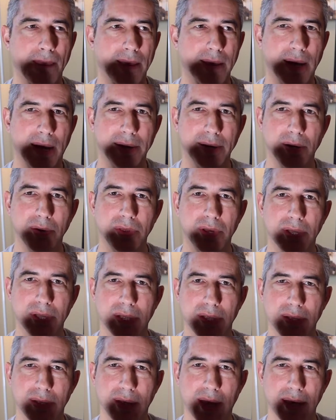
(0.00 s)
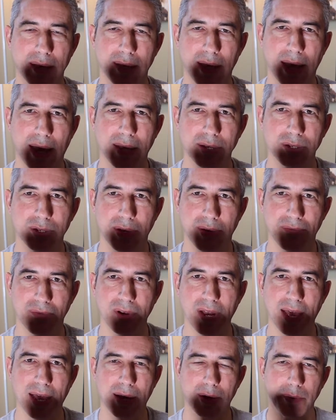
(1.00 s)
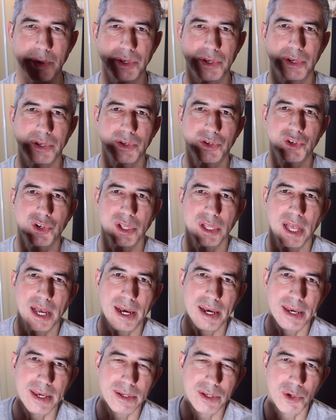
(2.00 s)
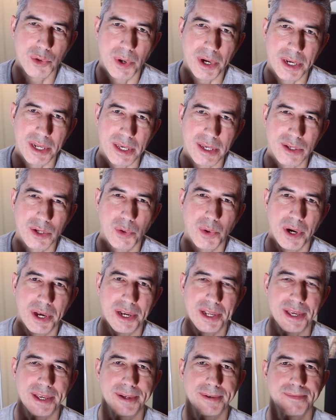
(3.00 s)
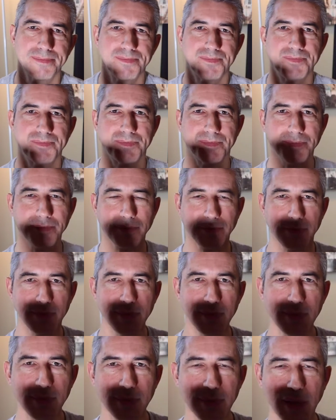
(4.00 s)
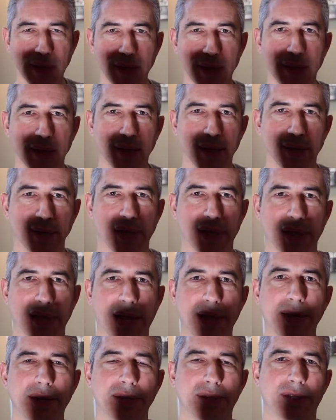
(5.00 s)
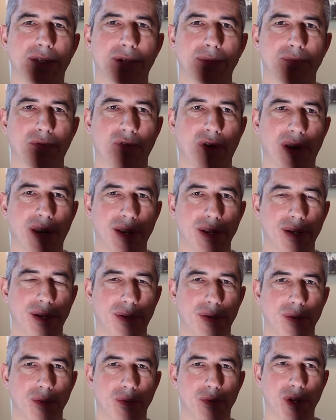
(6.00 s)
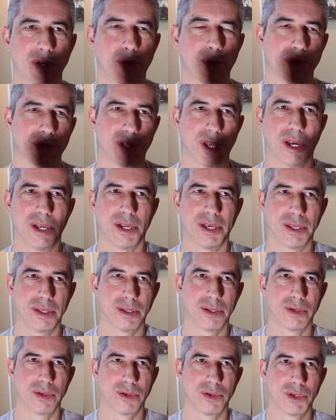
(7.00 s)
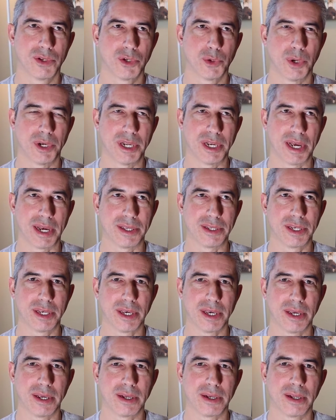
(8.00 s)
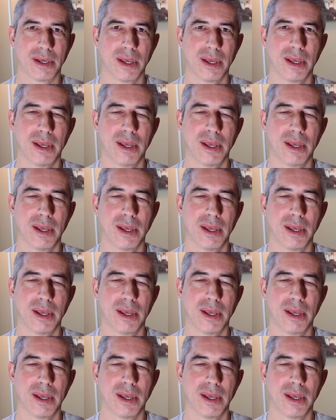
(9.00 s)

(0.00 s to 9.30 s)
I know that as of now, which is July 2020, the latest upgrade, which was done in 2019,